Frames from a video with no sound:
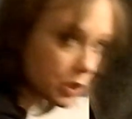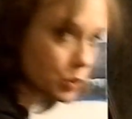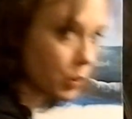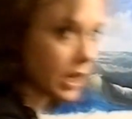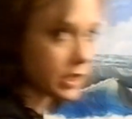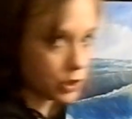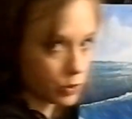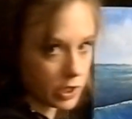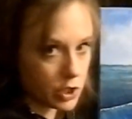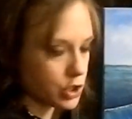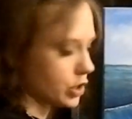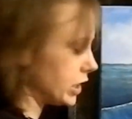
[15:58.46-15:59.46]
much white so I
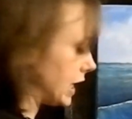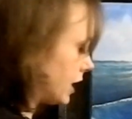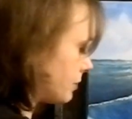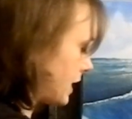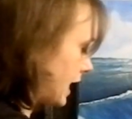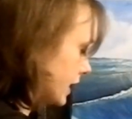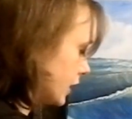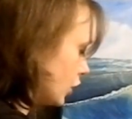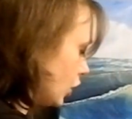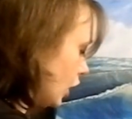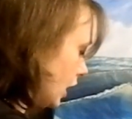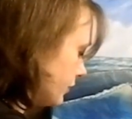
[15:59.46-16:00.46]
can show you how to back it
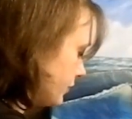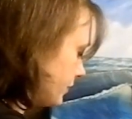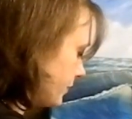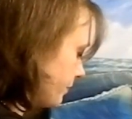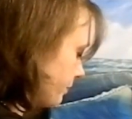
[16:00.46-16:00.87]
off.